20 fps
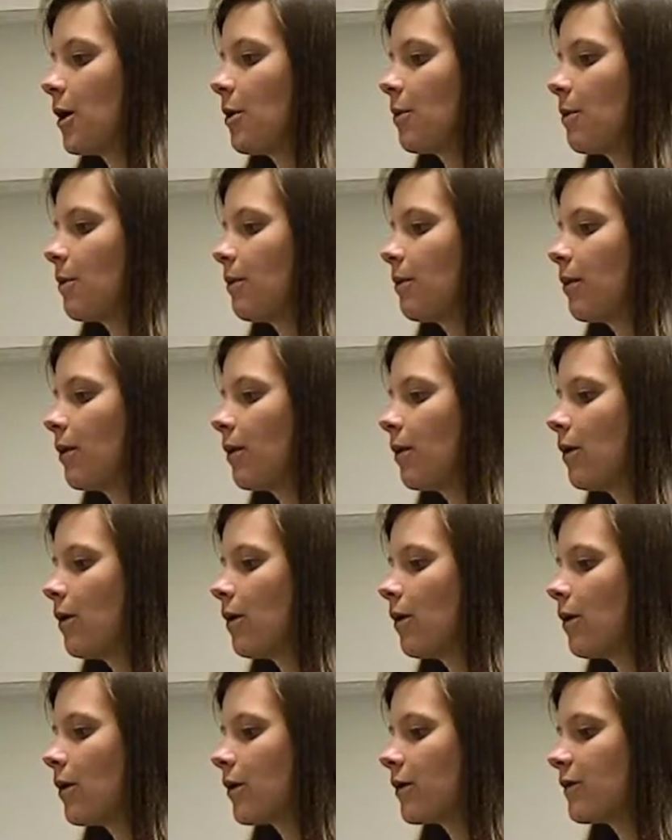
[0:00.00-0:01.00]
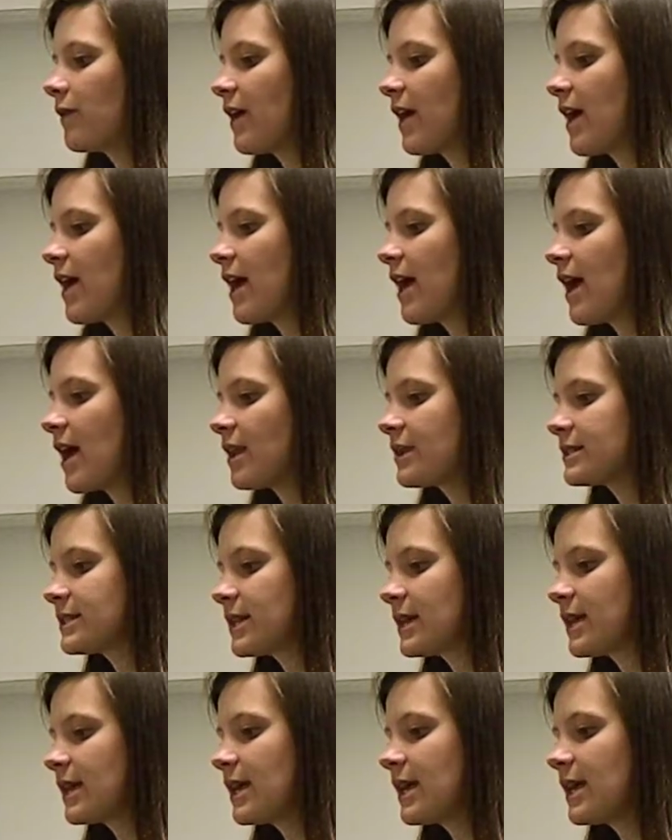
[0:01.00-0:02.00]
Por ver
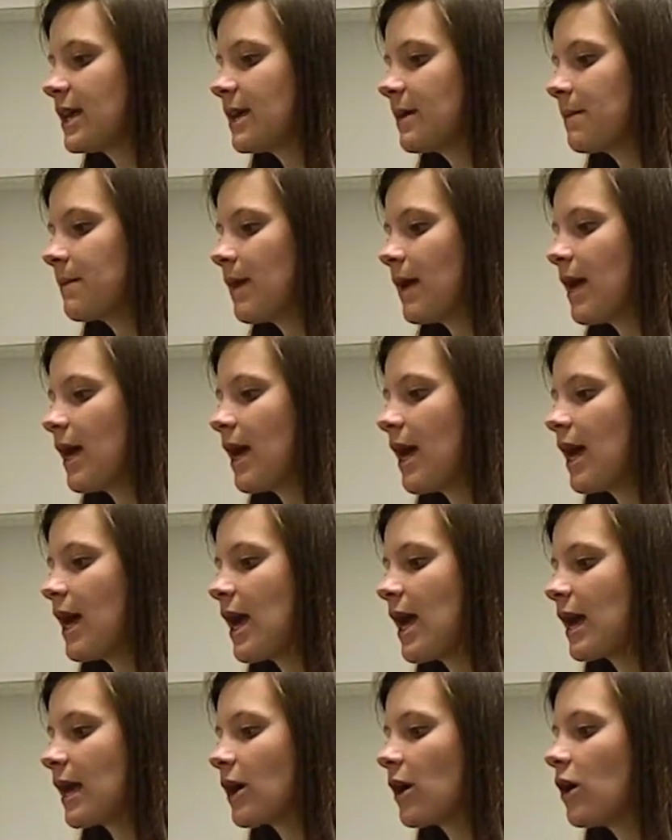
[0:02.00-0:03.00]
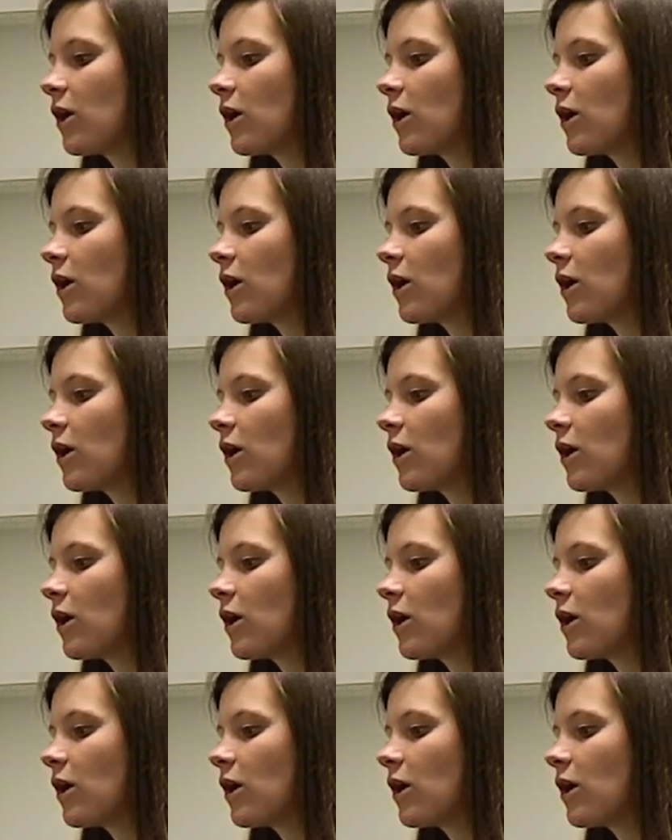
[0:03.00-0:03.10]
si me